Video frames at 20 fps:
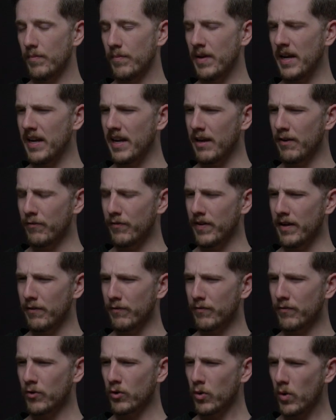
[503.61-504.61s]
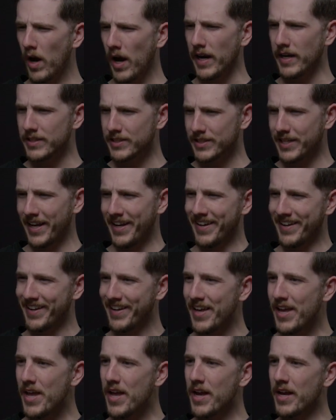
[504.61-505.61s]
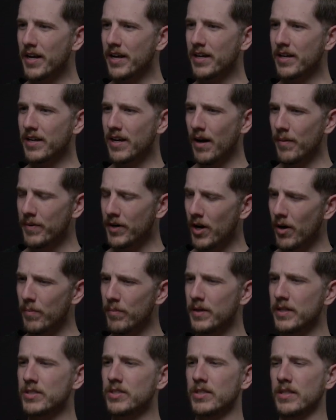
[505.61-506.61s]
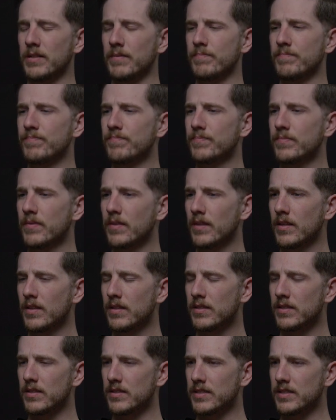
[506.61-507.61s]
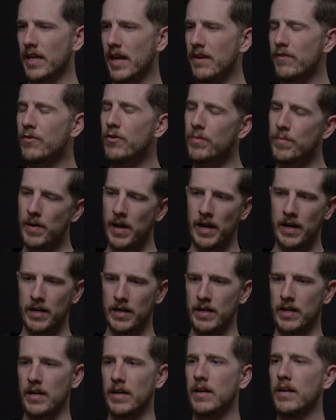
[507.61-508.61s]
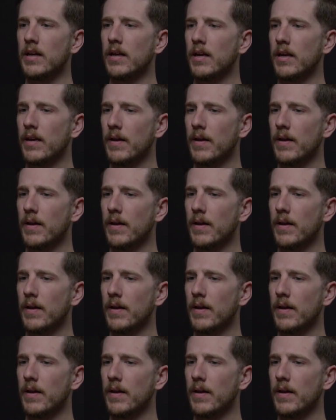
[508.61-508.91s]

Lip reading: man, if Christ coming on mission to save humanity